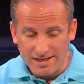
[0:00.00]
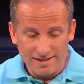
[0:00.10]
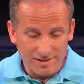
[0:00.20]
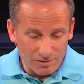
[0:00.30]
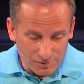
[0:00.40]

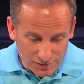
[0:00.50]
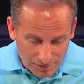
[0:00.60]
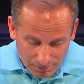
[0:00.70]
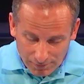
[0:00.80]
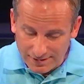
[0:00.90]
until it was the
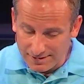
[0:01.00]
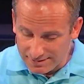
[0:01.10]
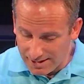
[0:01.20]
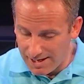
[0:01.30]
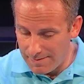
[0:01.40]
appointed
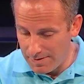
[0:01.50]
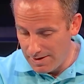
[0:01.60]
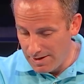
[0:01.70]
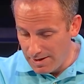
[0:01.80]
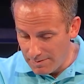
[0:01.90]
time
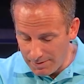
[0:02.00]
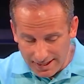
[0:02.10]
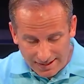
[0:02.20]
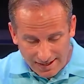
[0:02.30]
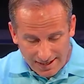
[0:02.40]

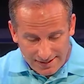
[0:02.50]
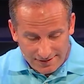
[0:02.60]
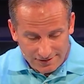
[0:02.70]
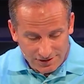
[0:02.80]
by God.